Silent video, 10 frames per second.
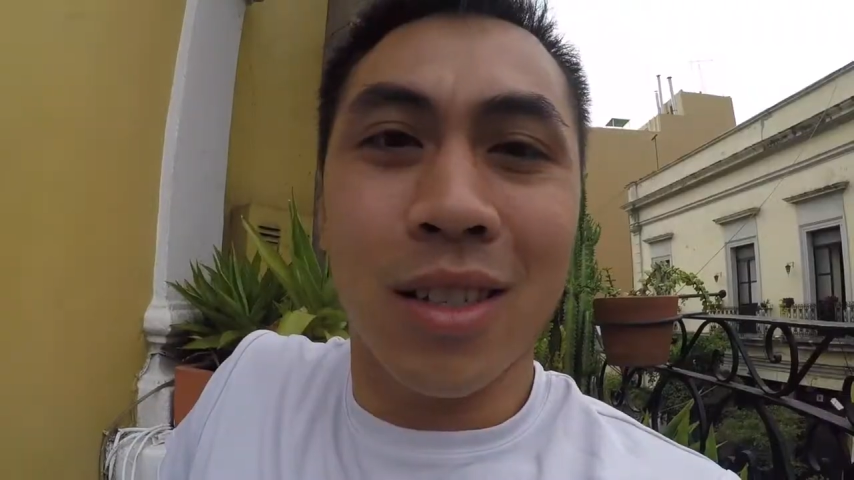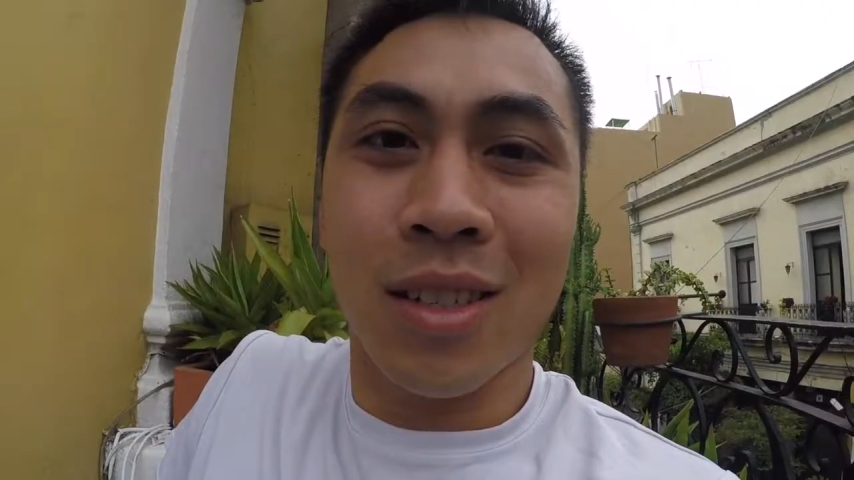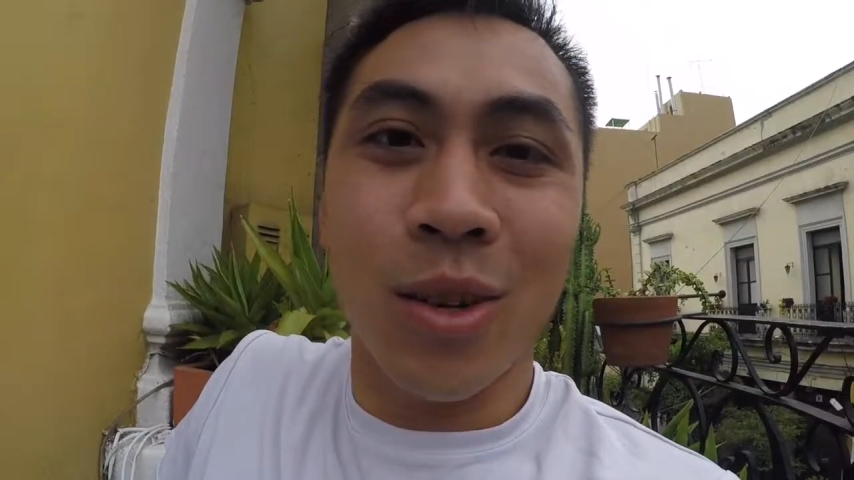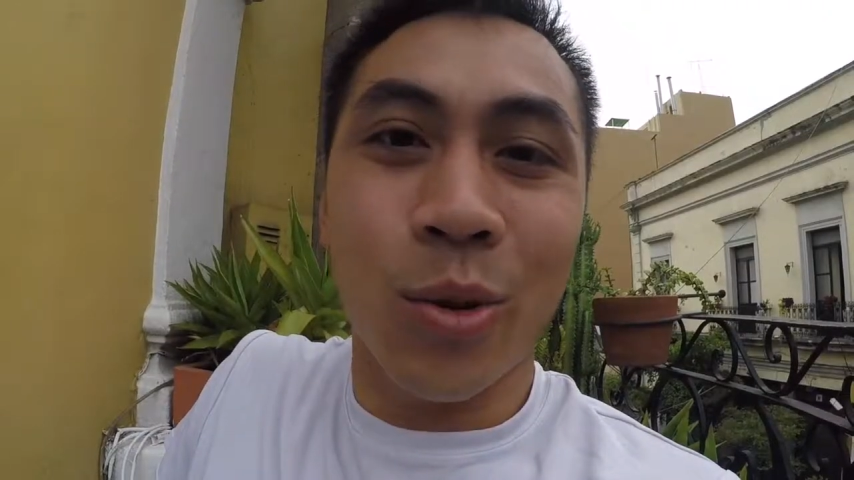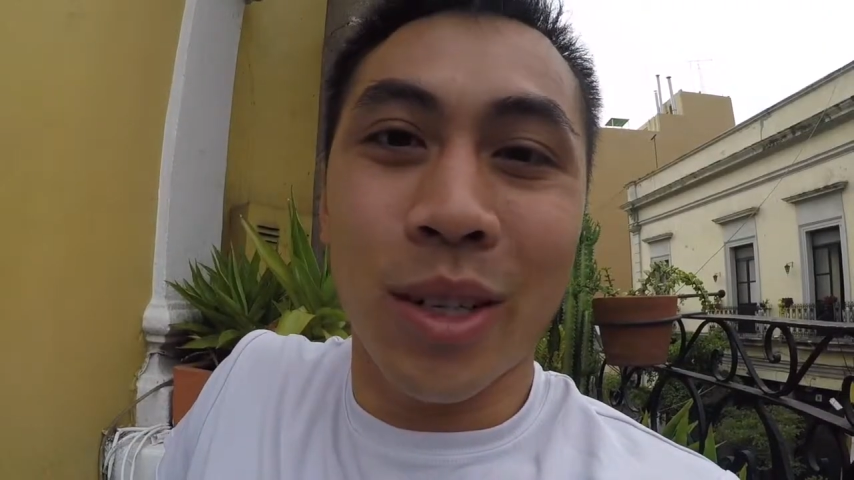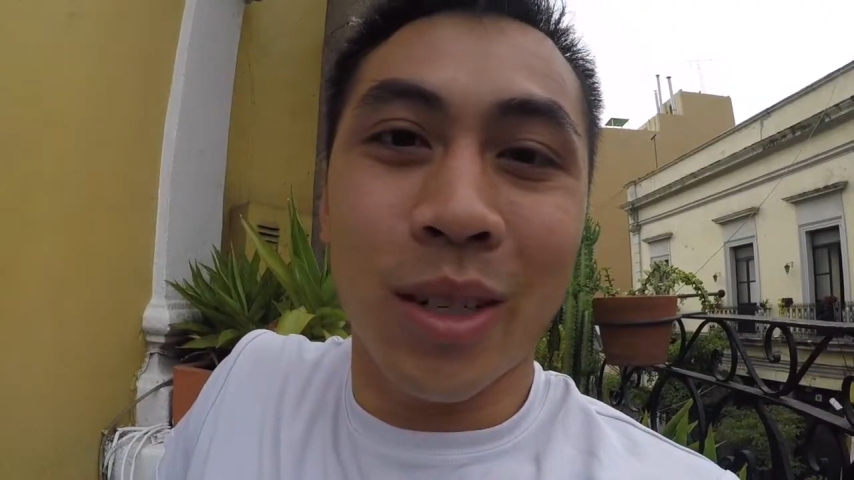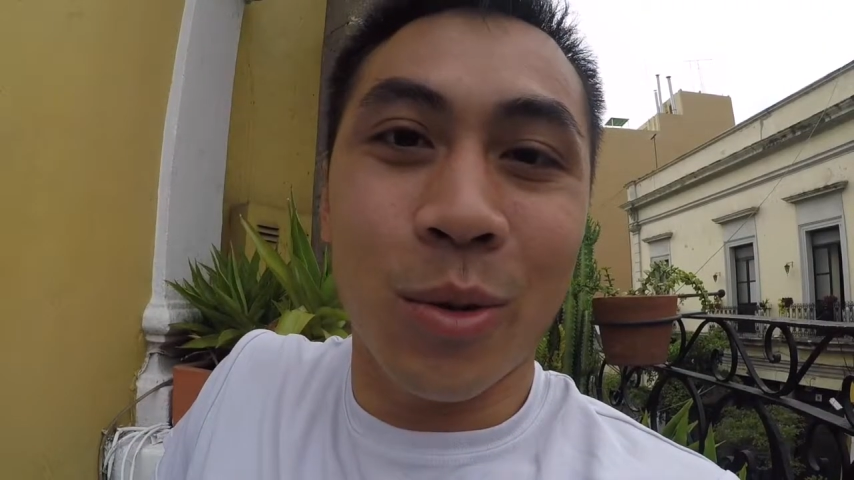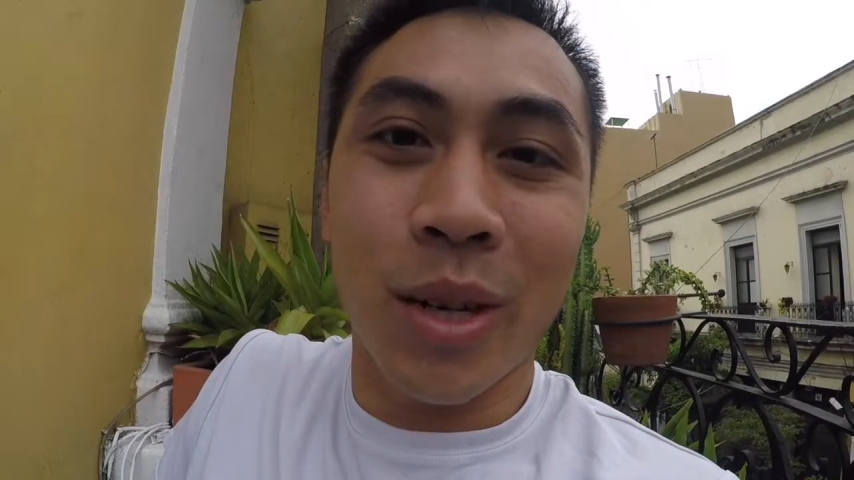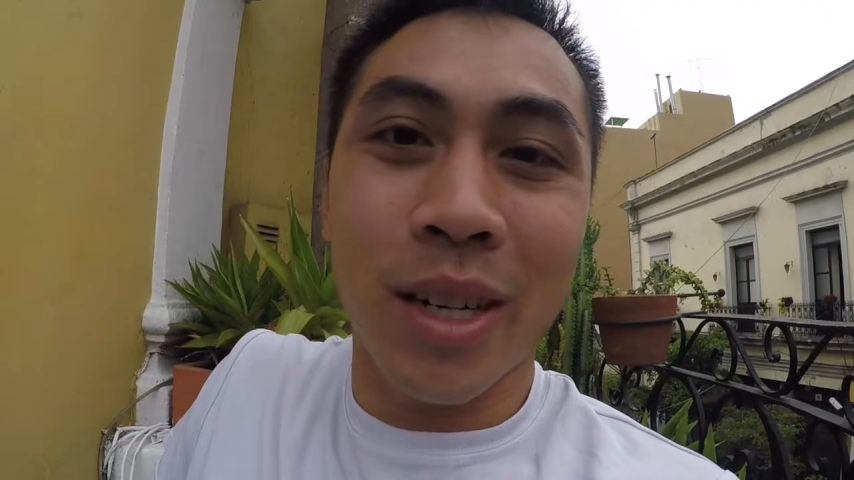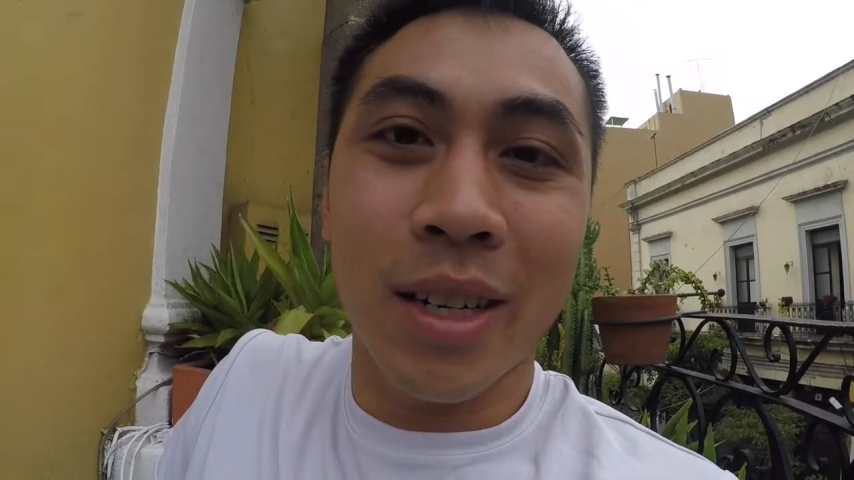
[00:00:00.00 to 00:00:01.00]
soaking
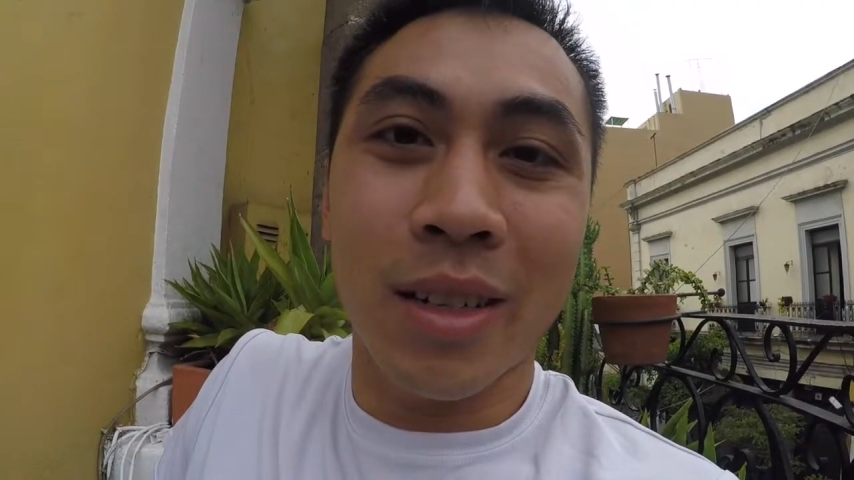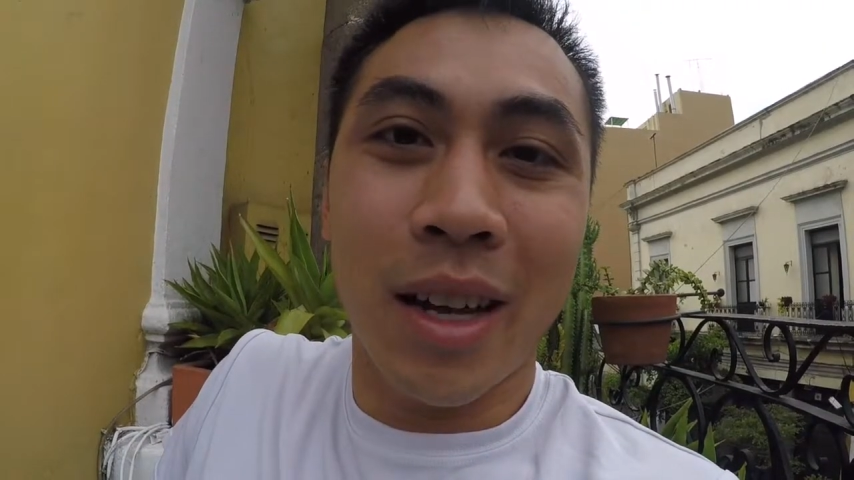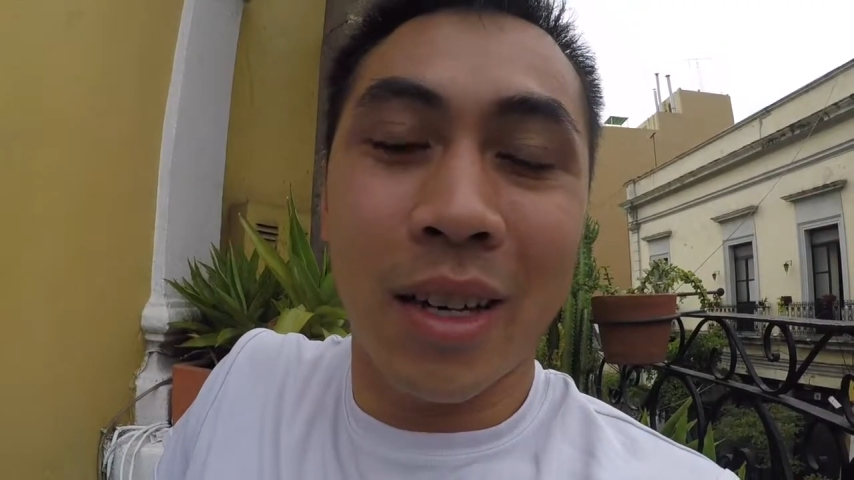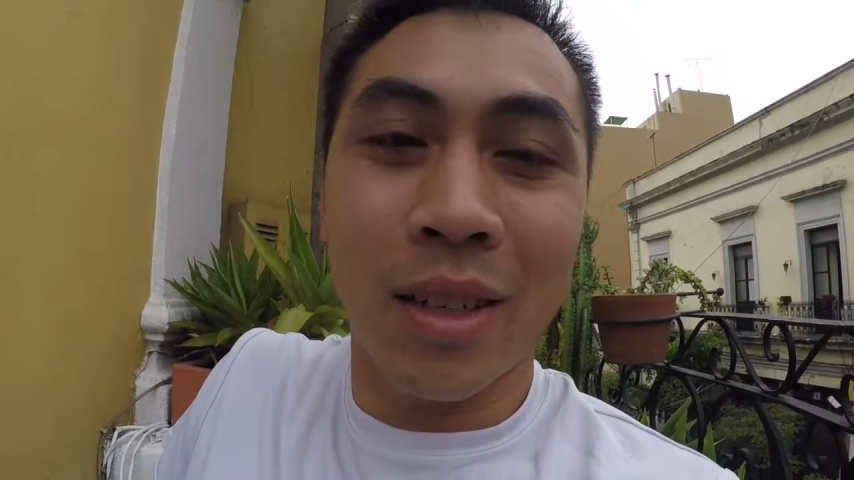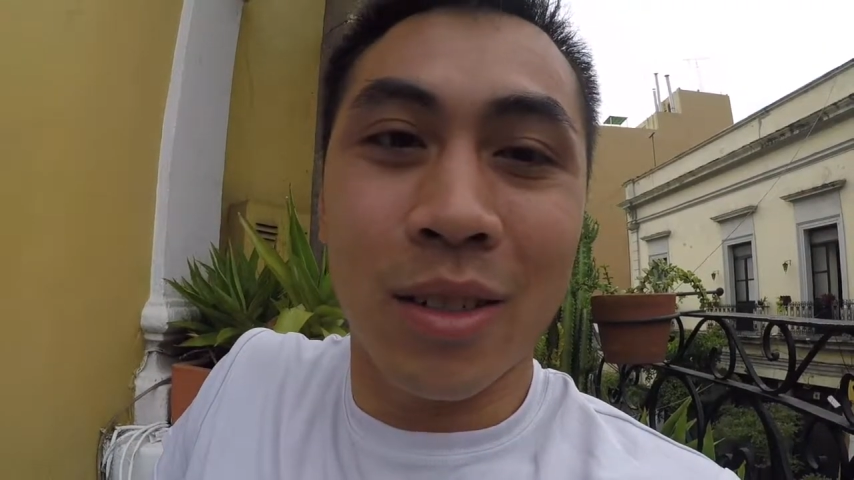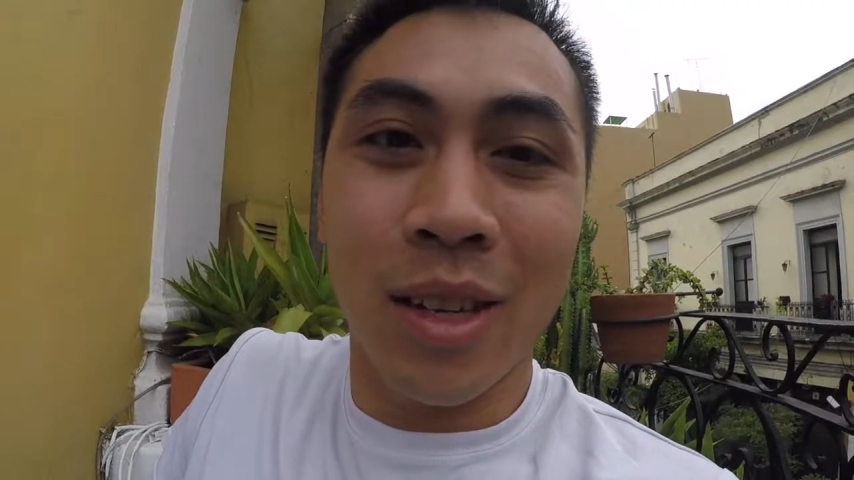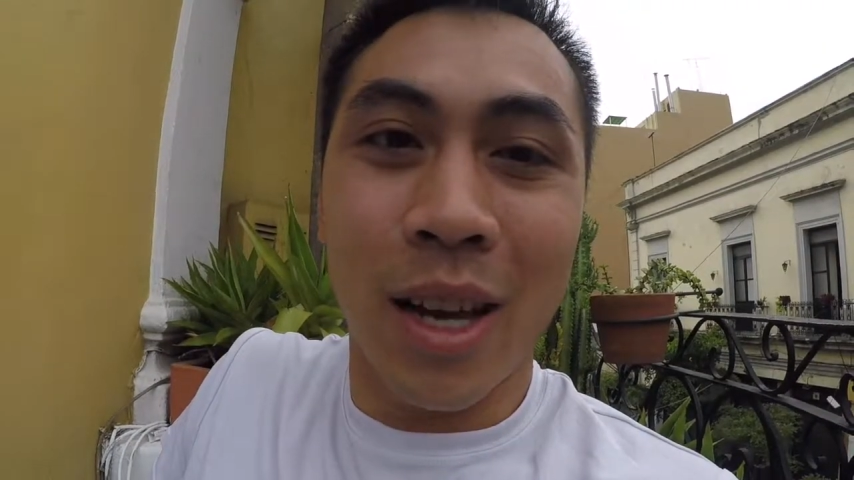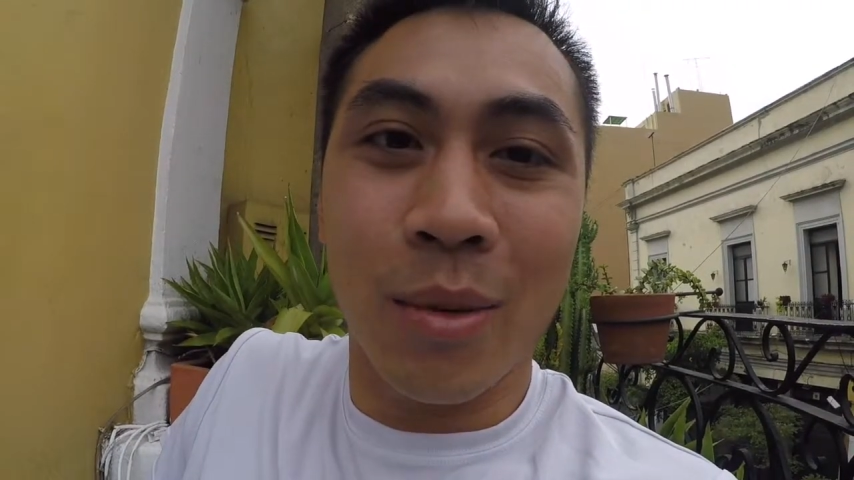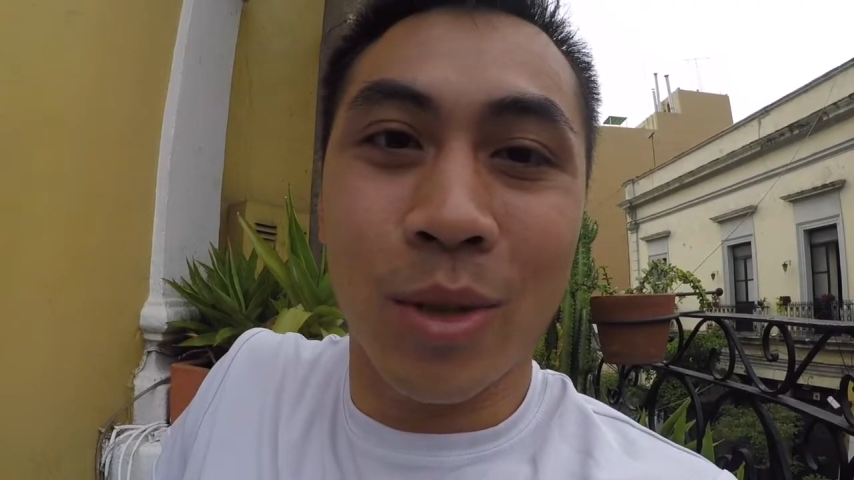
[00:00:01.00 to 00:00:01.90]
away, had a good time,